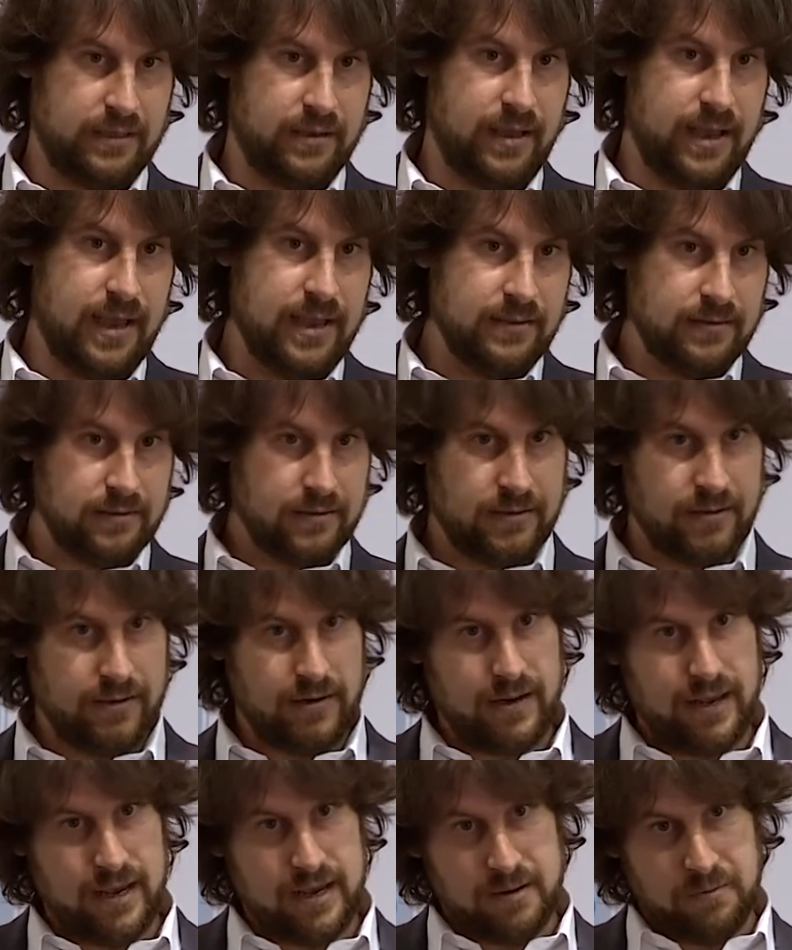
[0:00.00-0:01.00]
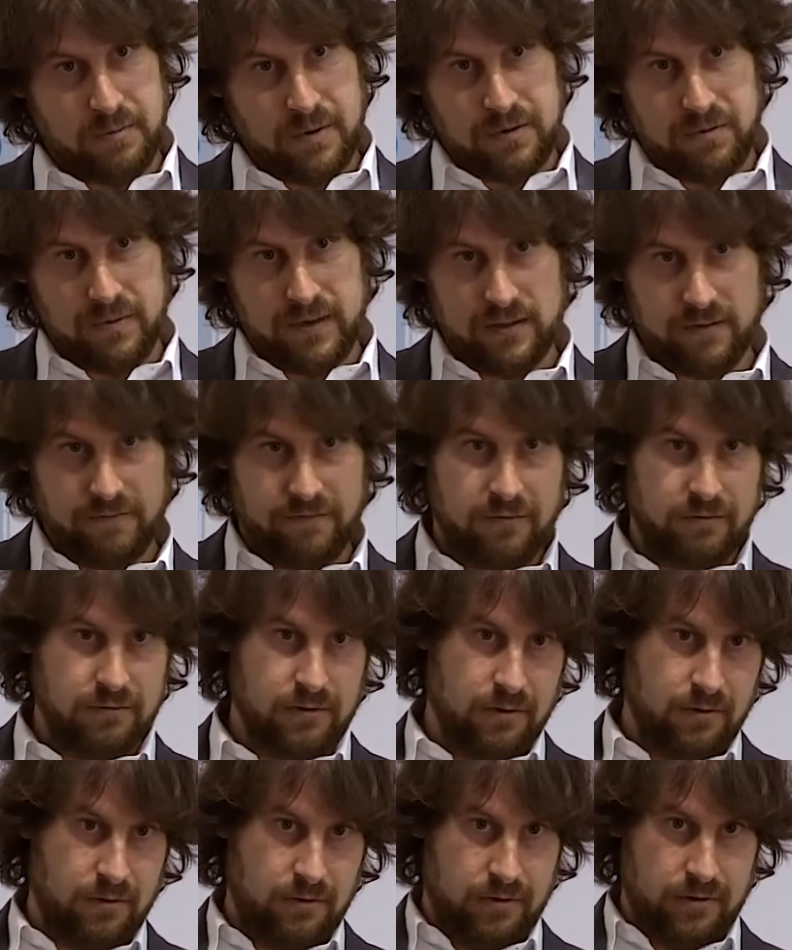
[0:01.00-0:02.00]
the interlink between the
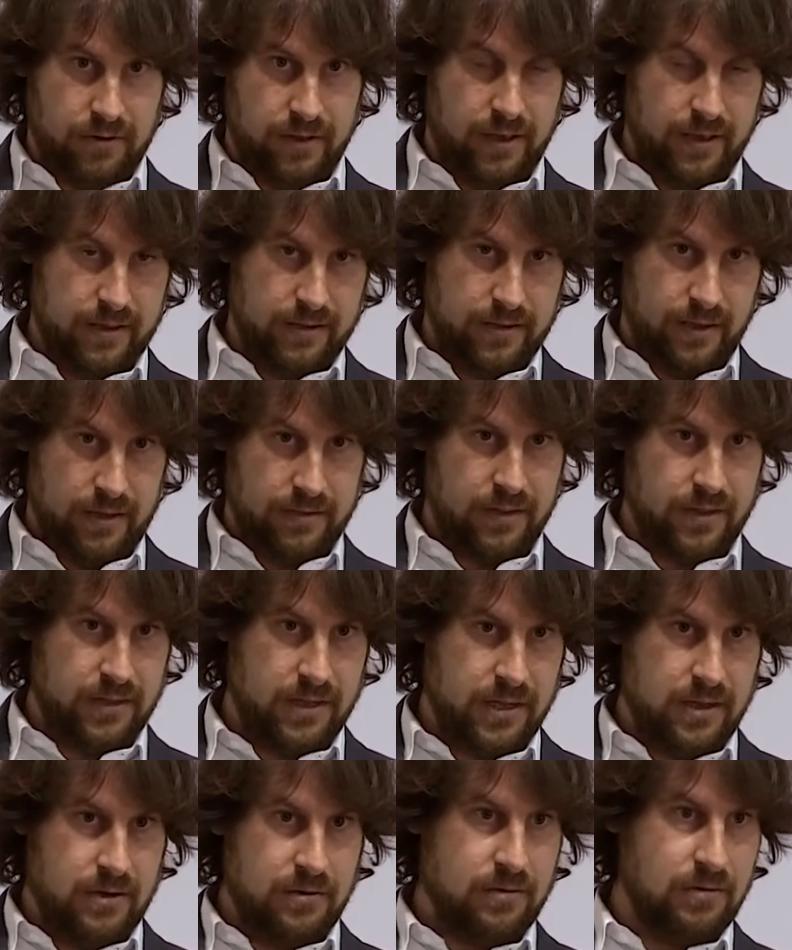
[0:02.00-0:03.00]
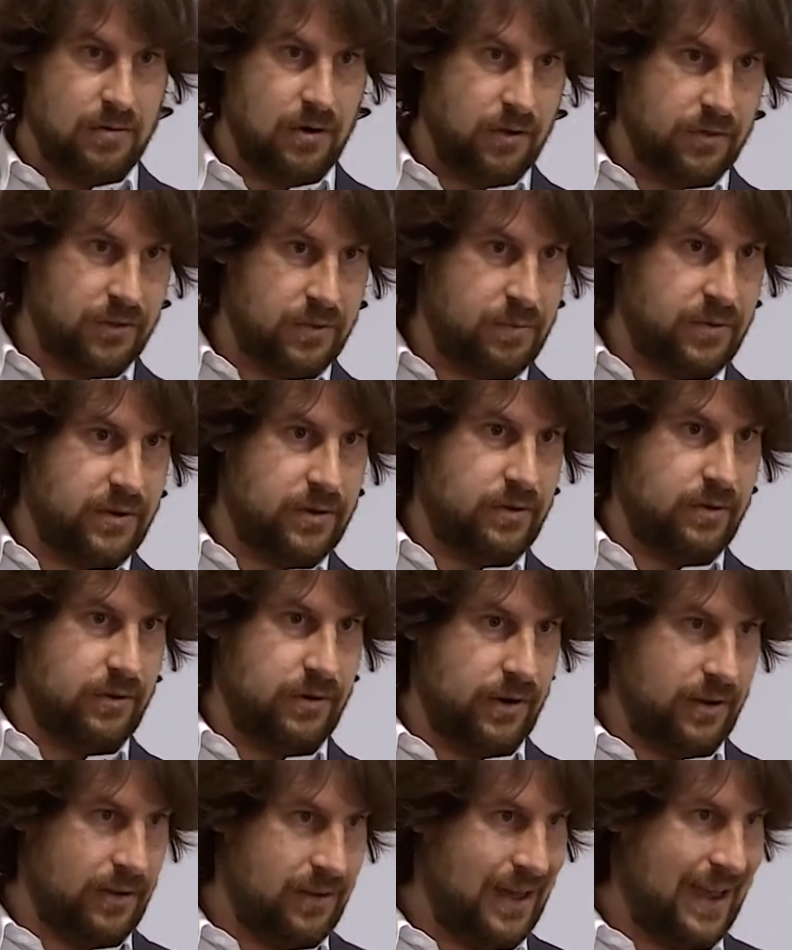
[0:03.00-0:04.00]
feudal order and the, and the new
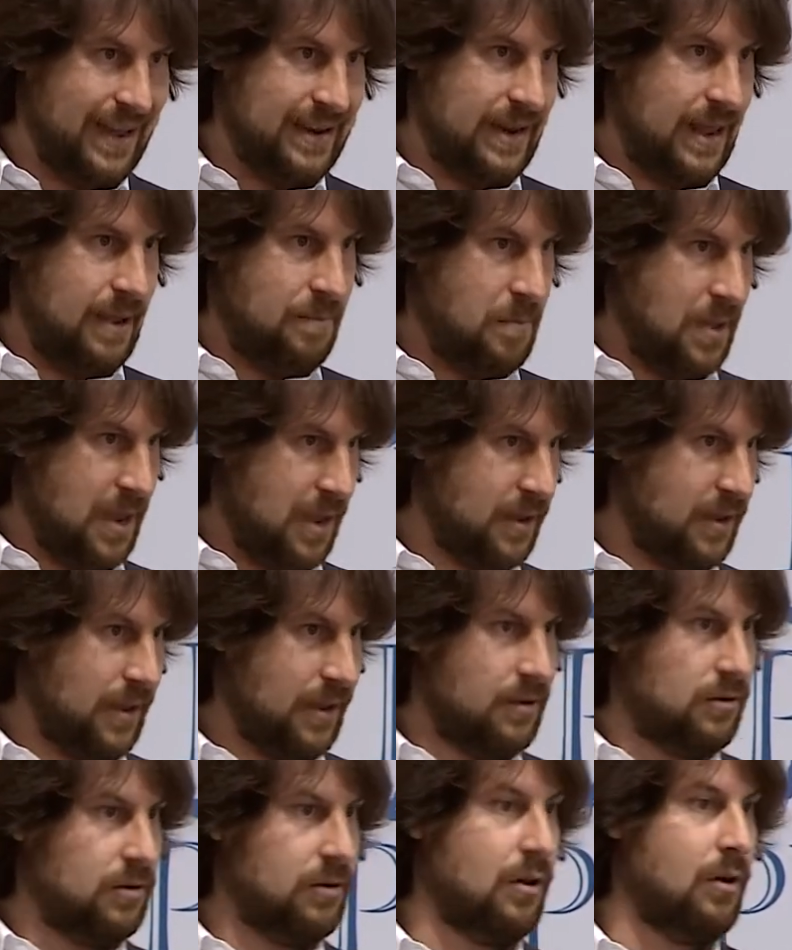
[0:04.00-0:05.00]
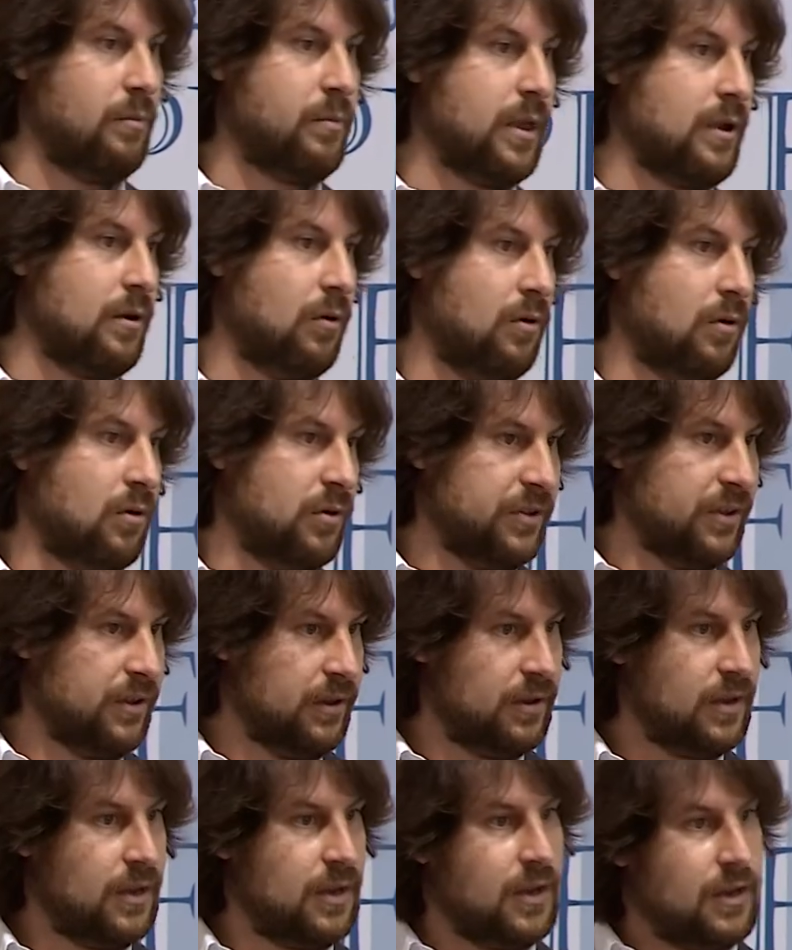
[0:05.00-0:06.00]
entrepreneurial dynamic economic
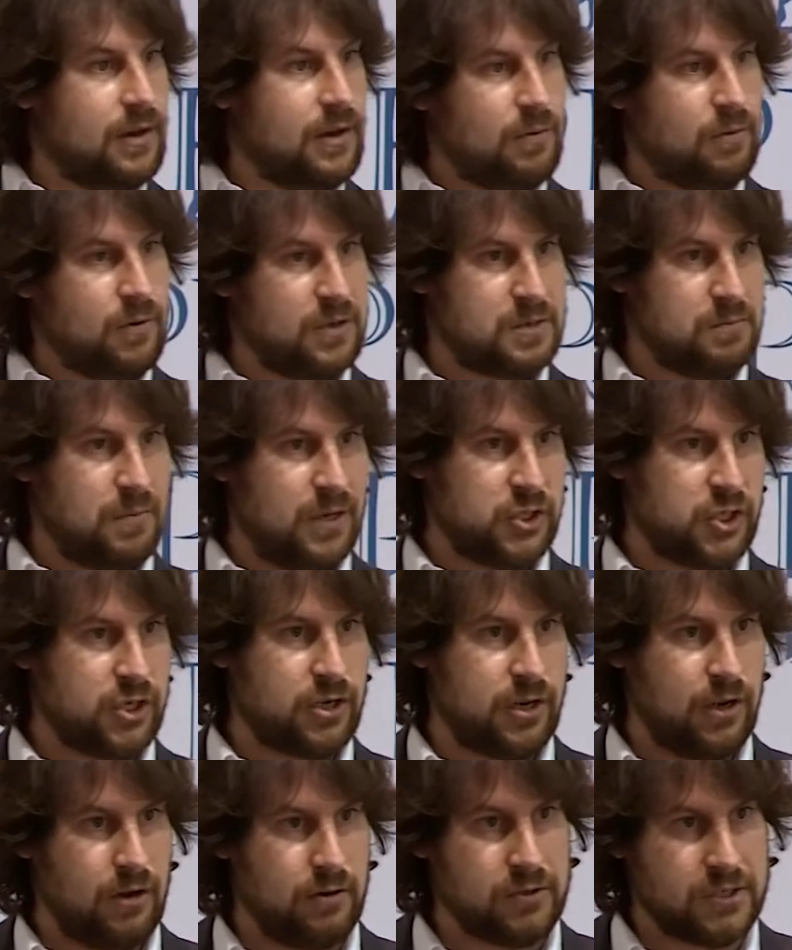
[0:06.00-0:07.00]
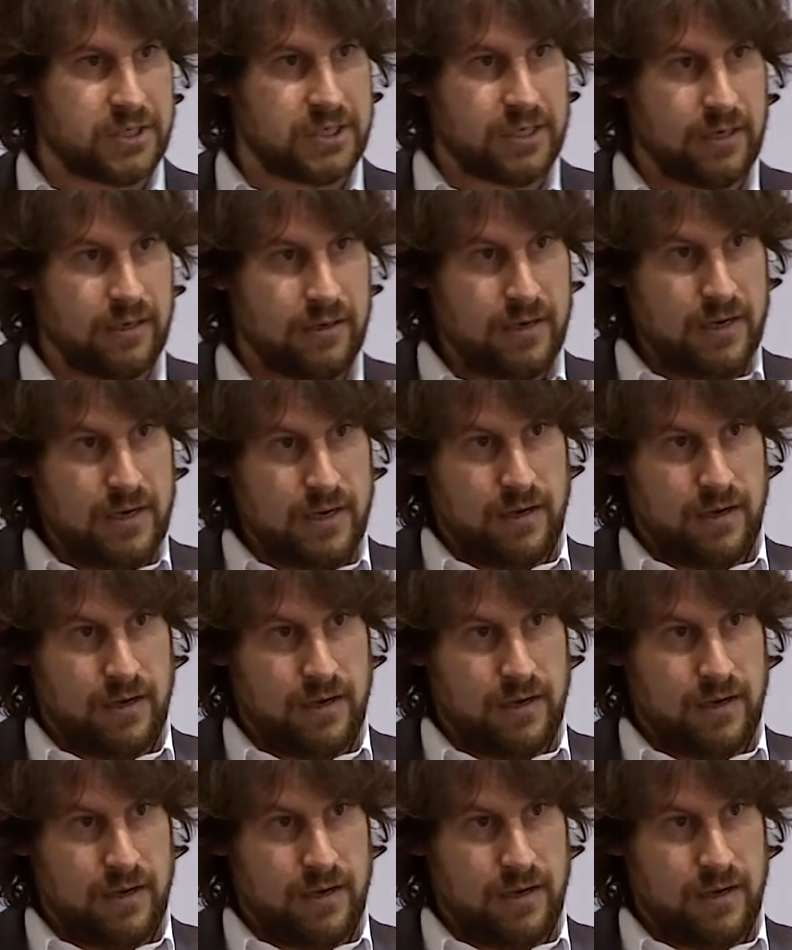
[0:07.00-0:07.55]
order was much closer.